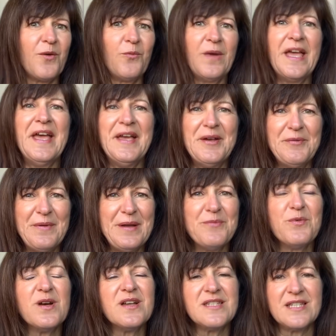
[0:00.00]
we, we
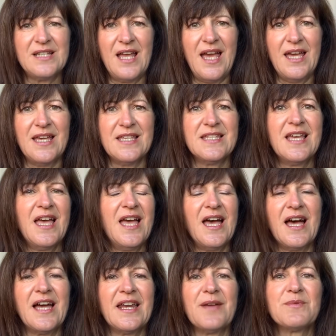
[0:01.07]
were delayed
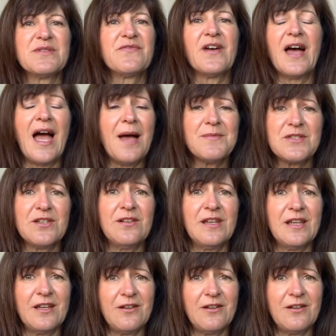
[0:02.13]
and it was for absolutely